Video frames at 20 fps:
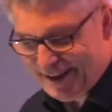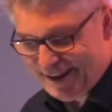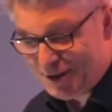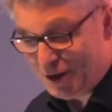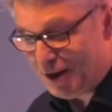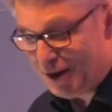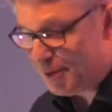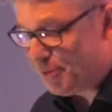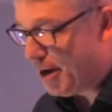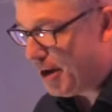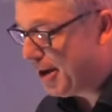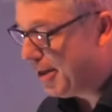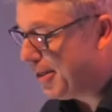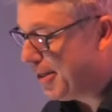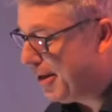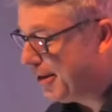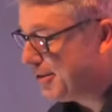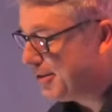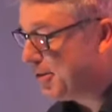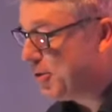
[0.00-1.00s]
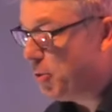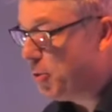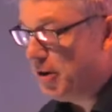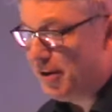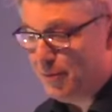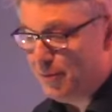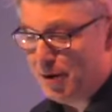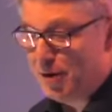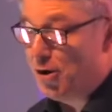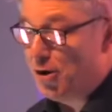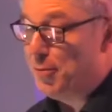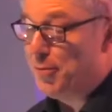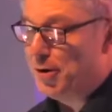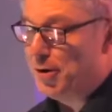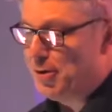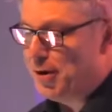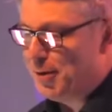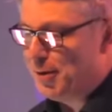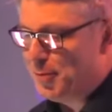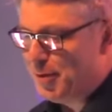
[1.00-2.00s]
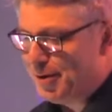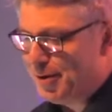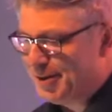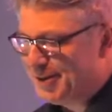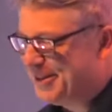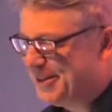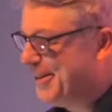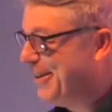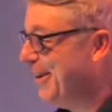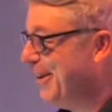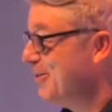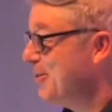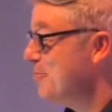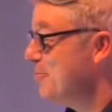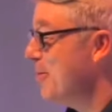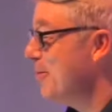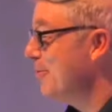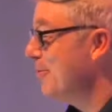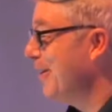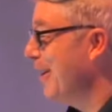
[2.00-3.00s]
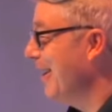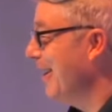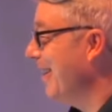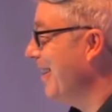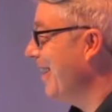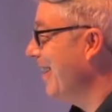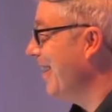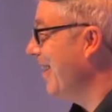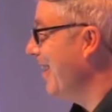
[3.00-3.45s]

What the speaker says: sound like Maggie Thatcher. We have become a grandparent. Do you remember that?